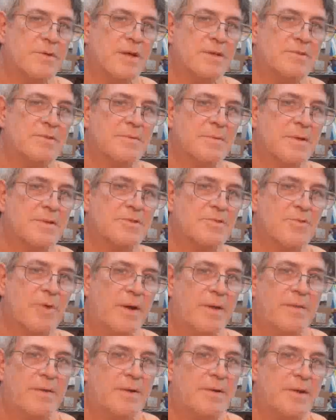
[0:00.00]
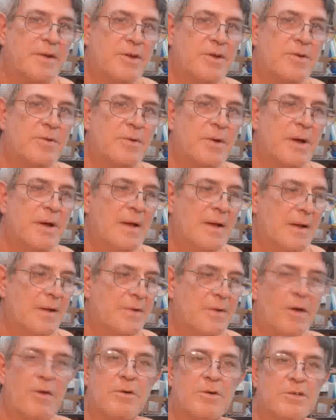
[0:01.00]
That's a great thing to do.
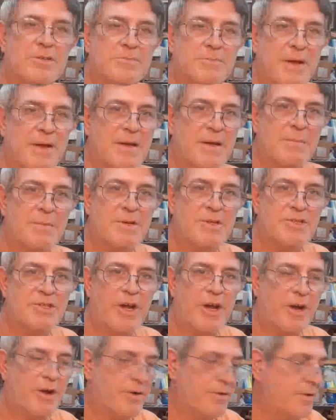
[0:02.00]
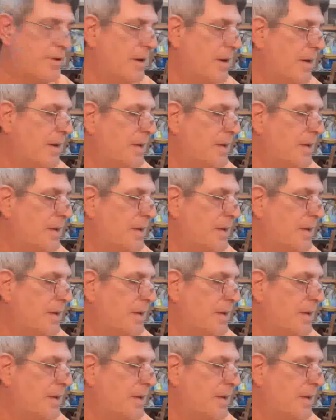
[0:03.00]
Knowledge is meant to be shared.